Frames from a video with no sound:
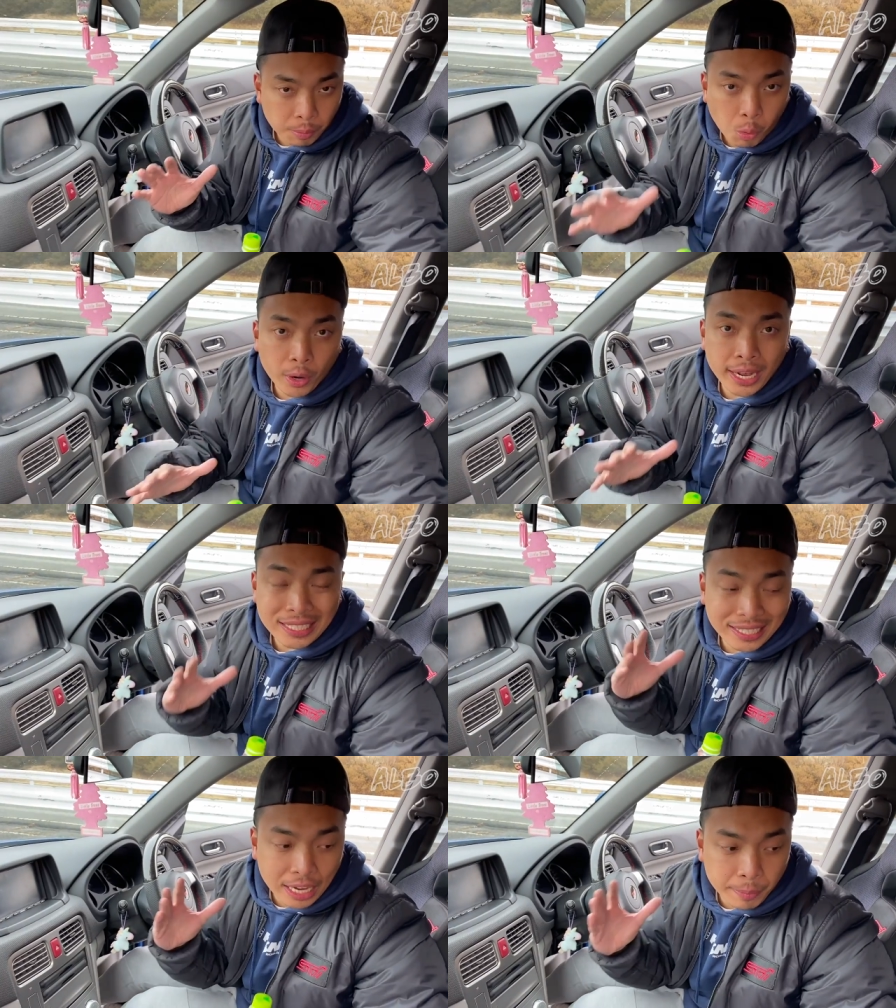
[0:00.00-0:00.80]
The more
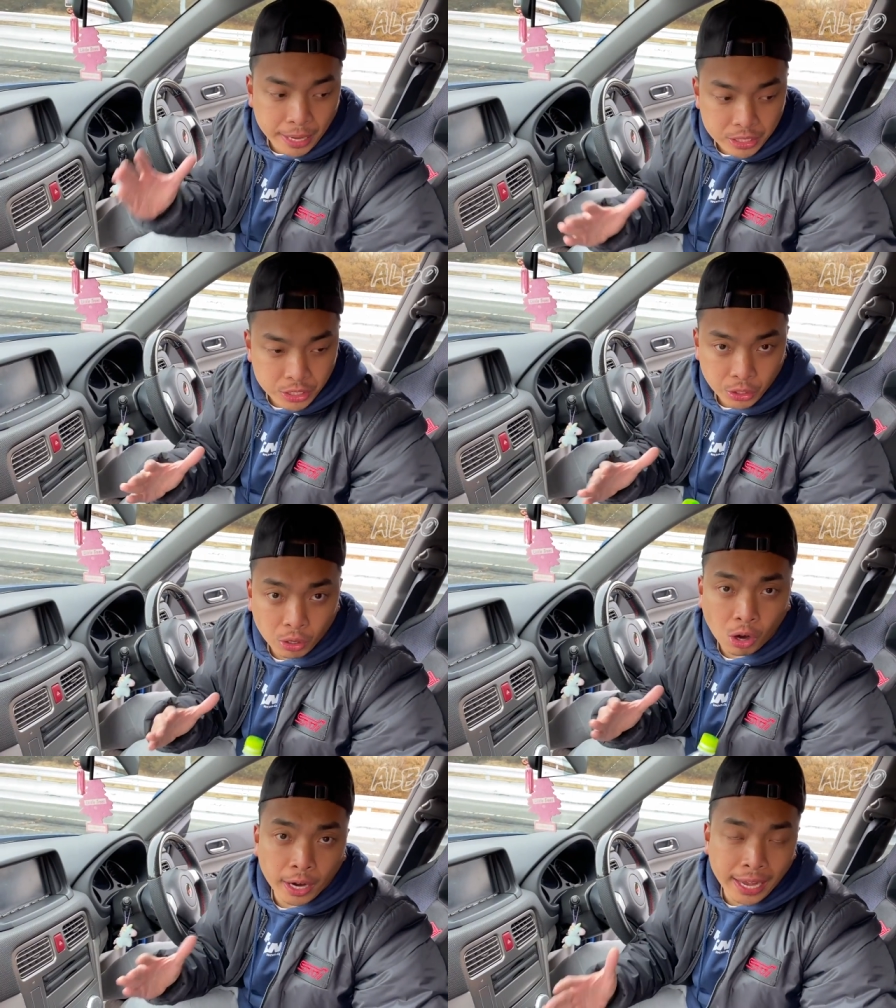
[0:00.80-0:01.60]
STi badges your
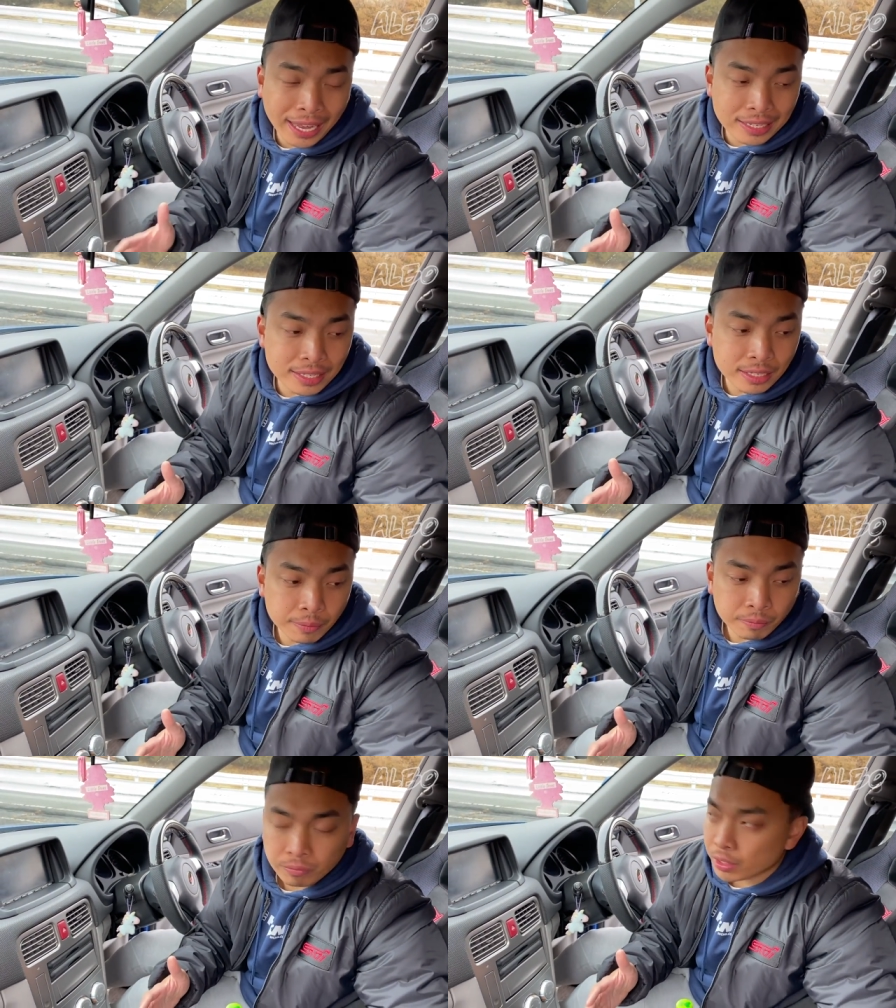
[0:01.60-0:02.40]
car has,
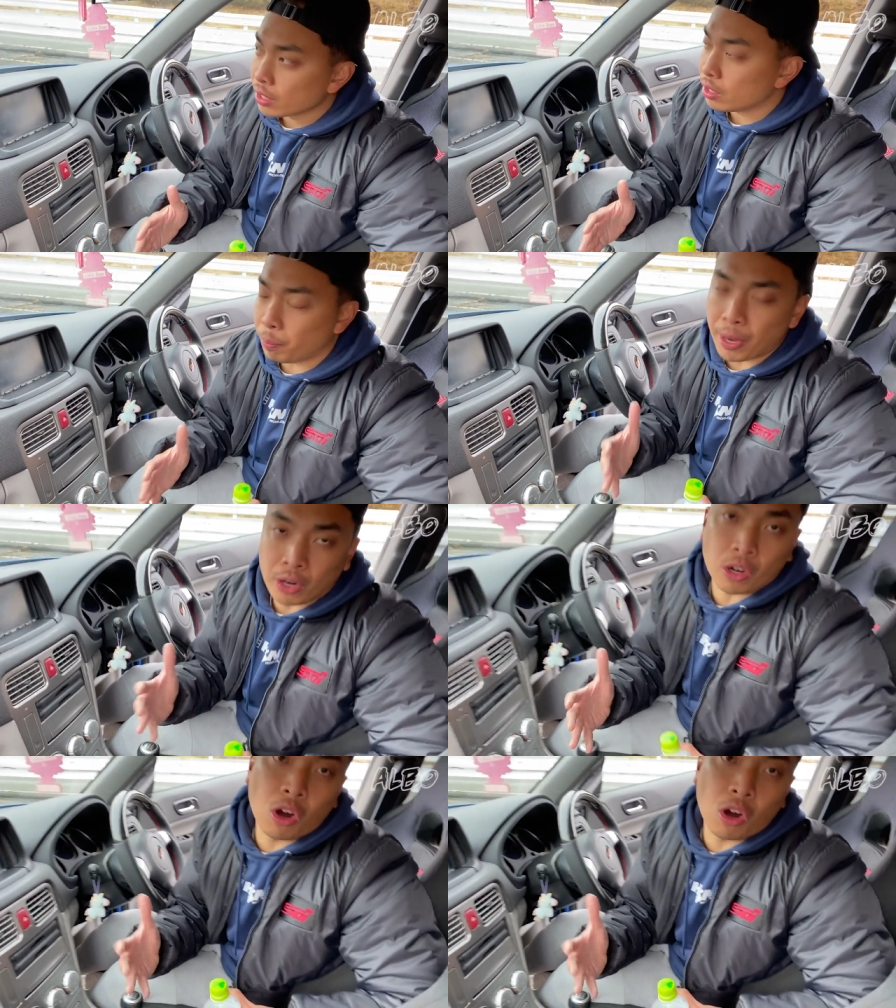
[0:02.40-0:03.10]
the better